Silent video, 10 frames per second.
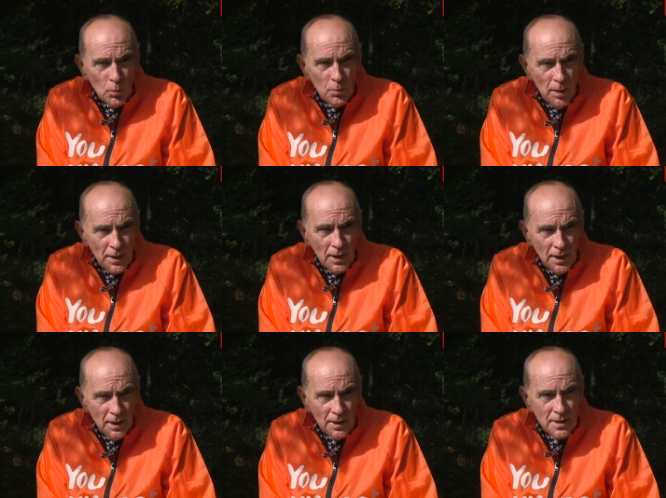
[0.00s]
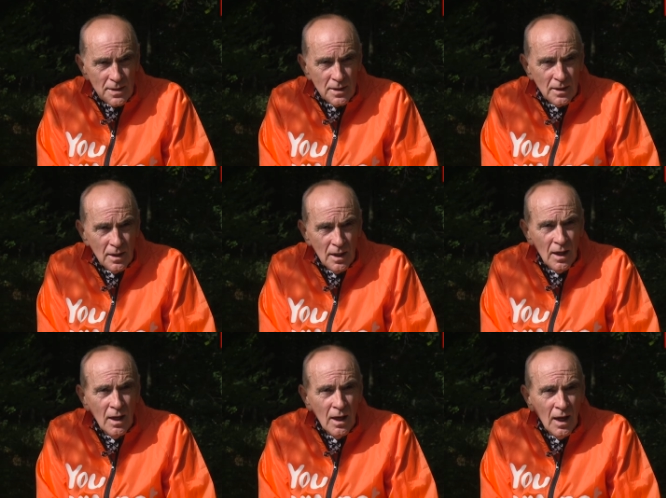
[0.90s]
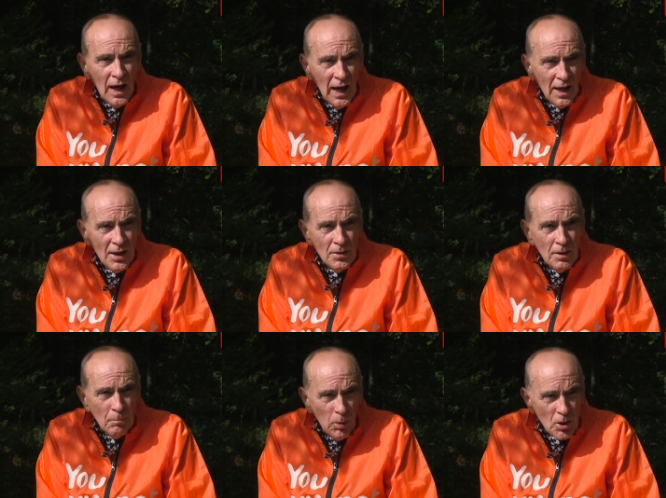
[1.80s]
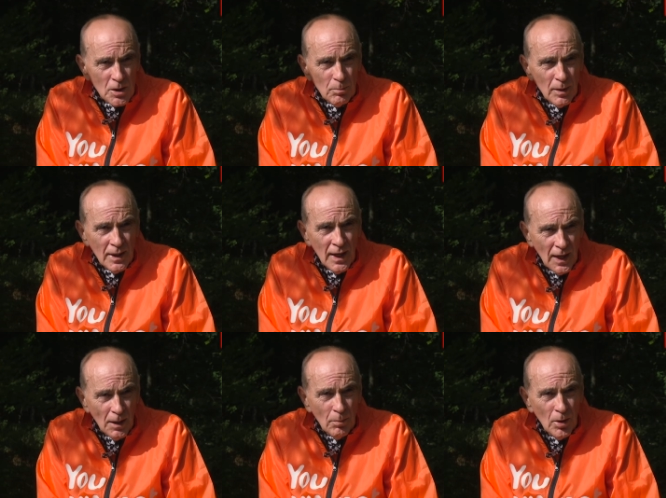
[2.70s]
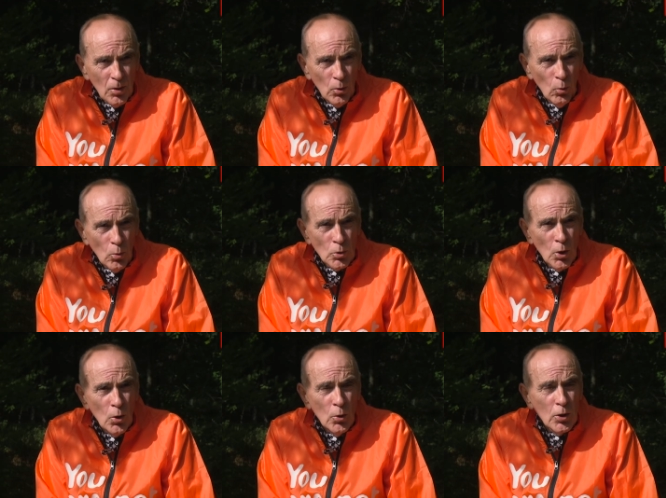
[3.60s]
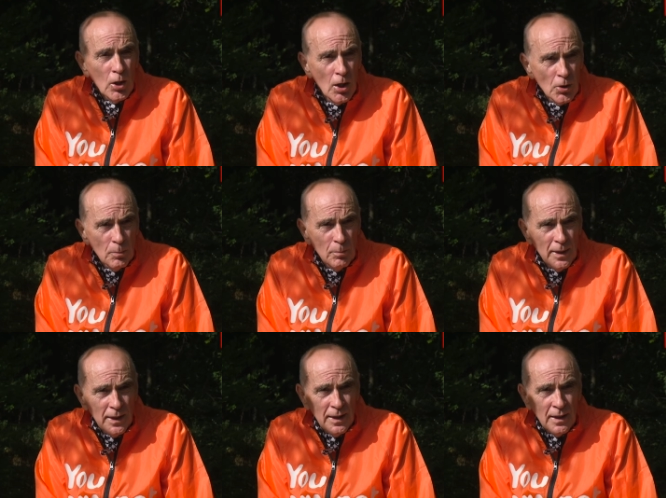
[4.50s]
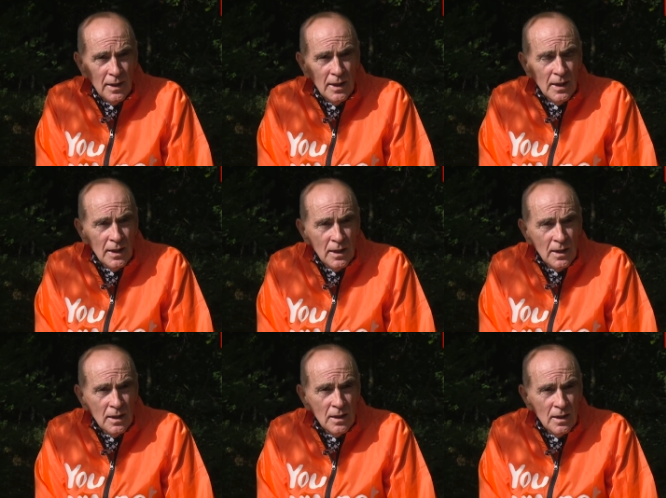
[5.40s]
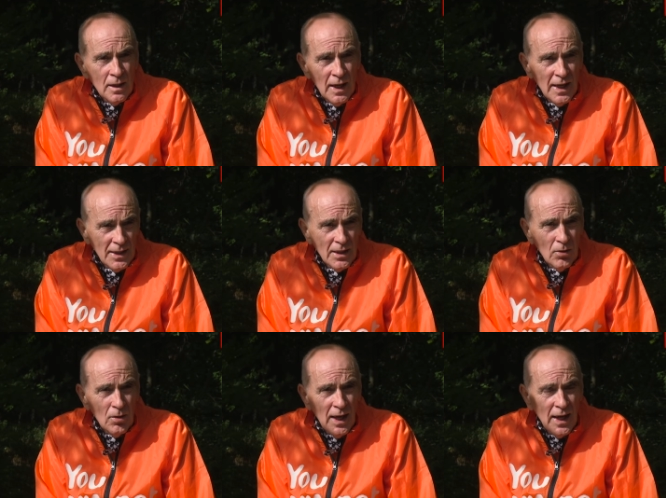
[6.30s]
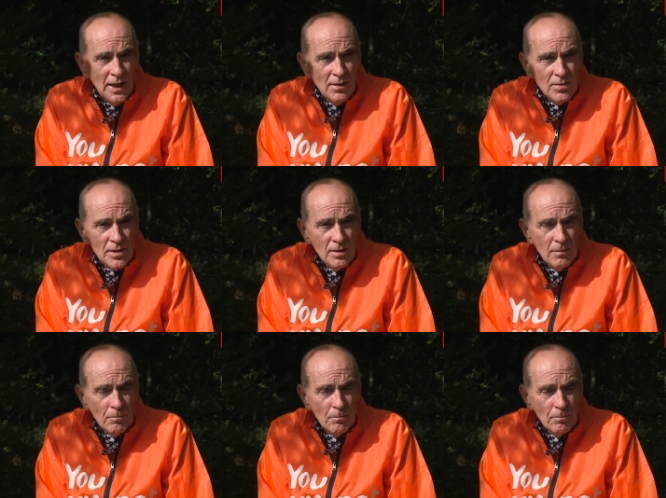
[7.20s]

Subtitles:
with mental illness and possibly help those who are contemplating ending their lives?